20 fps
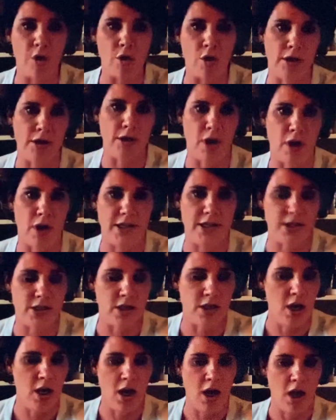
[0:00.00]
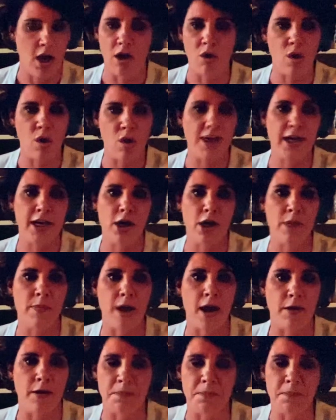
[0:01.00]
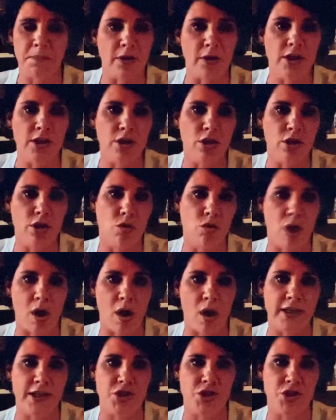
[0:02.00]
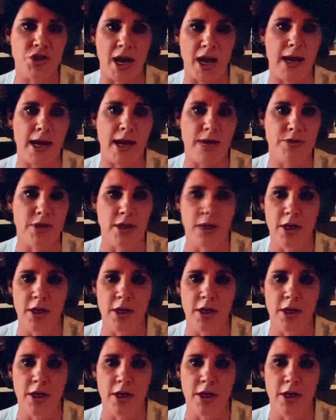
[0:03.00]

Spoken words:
rights, or I care about building good quality jobs